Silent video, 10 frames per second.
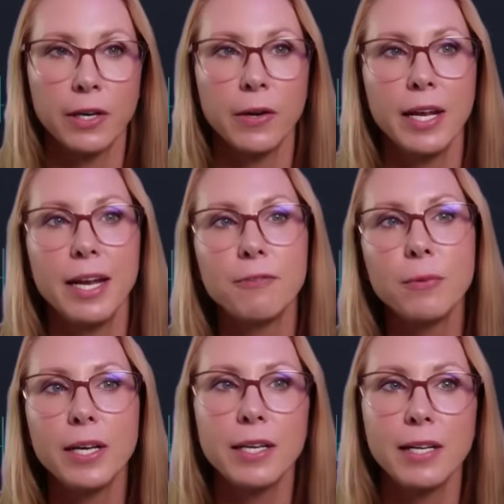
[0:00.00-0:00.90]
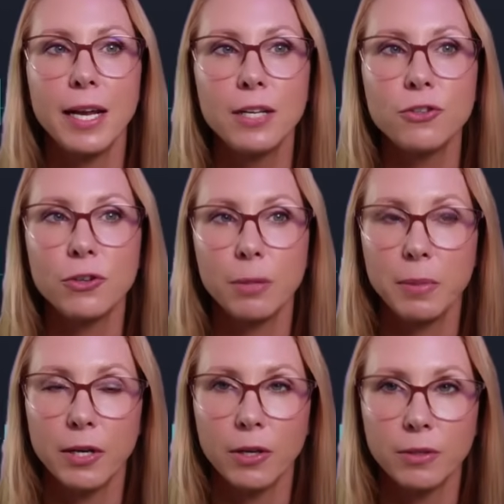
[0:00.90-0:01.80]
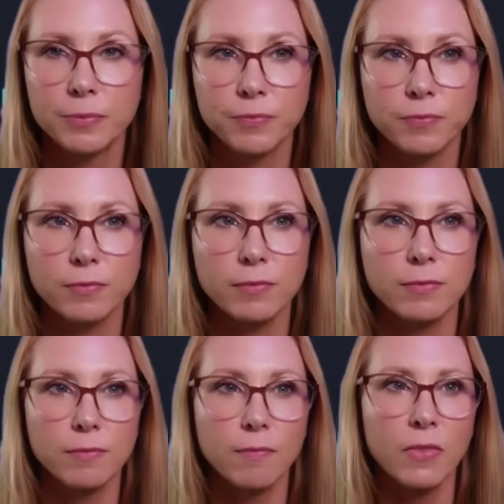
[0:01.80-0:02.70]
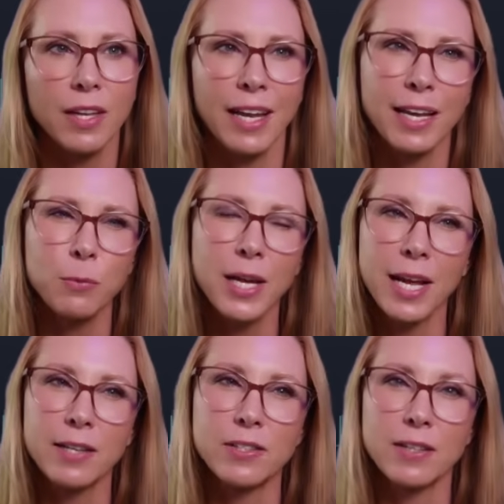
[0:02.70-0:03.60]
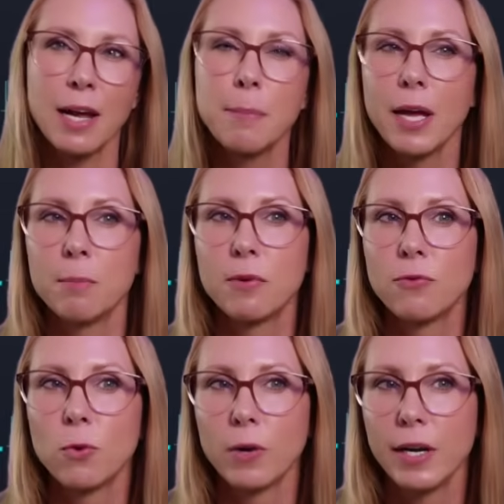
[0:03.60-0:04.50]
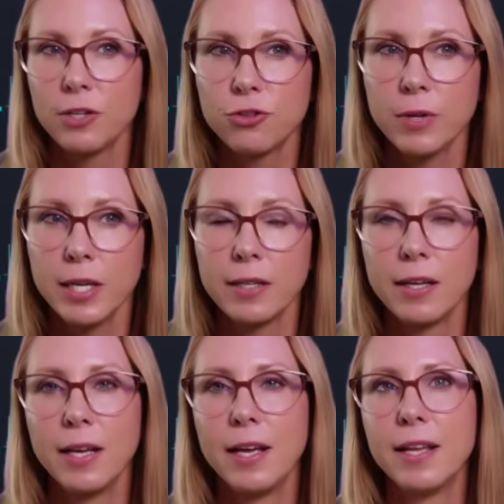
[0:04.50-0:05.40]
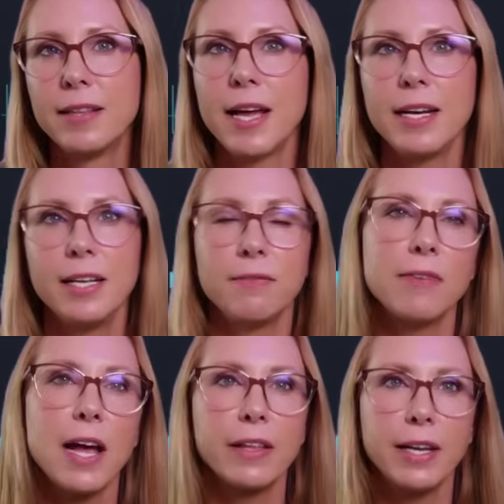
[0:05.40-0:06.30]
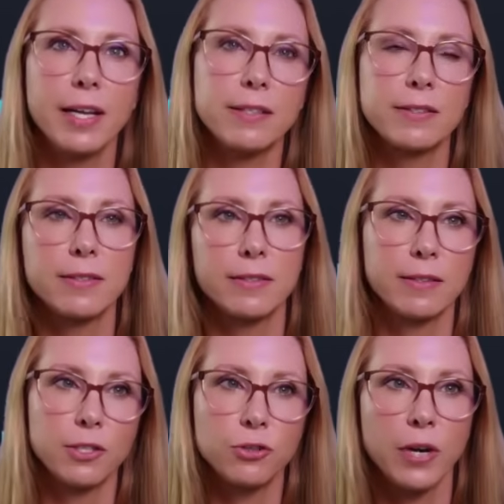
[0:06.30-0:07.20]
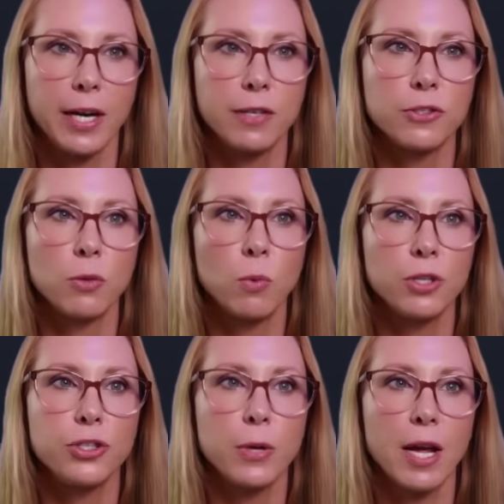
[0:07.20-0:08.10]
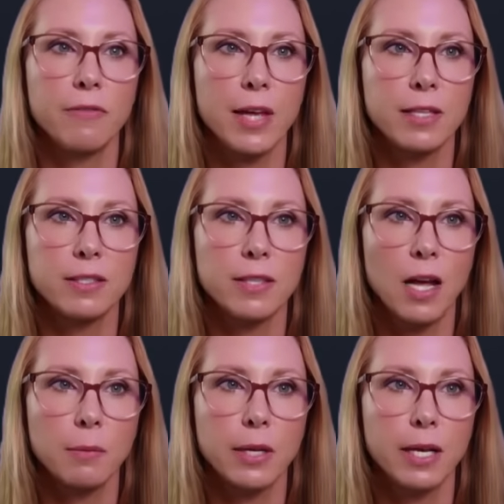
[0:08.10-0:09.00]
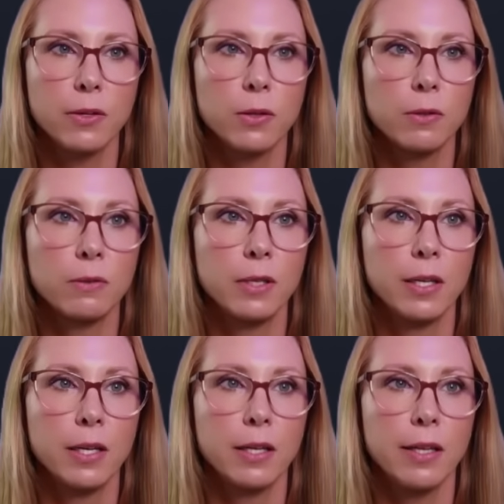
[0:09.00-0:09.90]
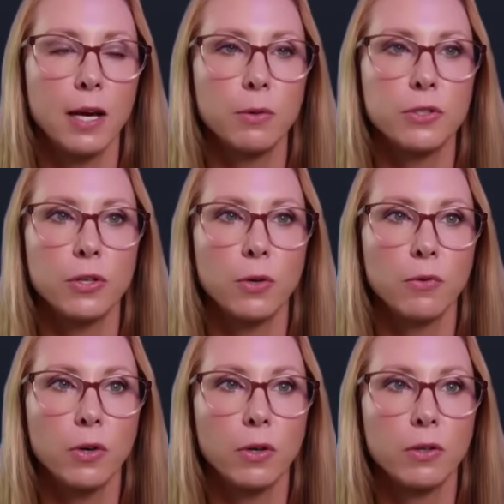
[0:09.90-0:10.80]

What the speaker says: Now, if we didn't enter up here, and we had a stop out before entry, that invalidates the trade. So once you have that stop candle, that one's over.